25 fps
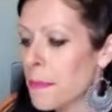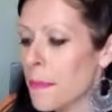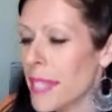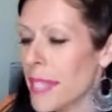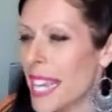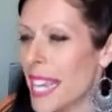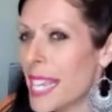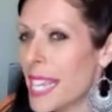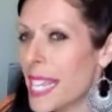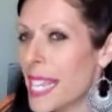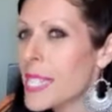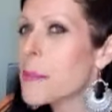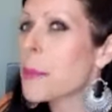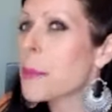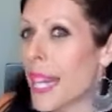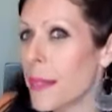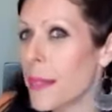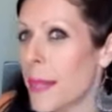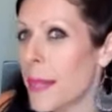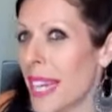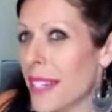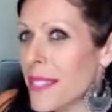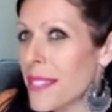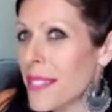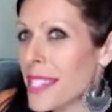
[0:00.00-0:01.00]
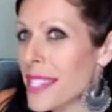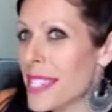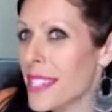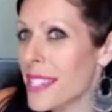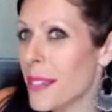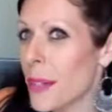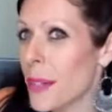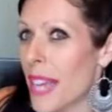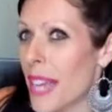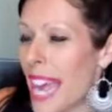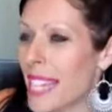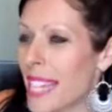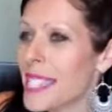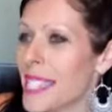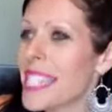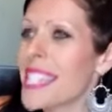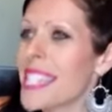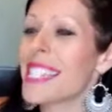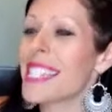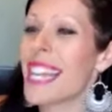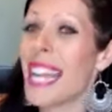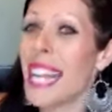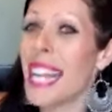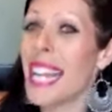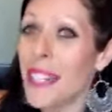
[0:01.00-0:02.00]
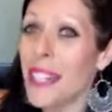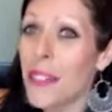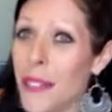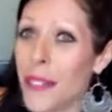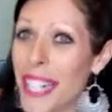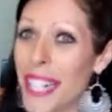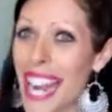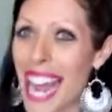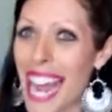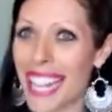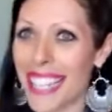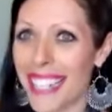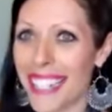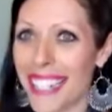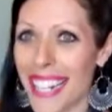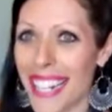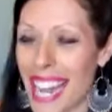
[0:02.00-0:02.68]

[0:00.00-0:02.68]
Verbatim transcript: his brainwaves, as he's in reality,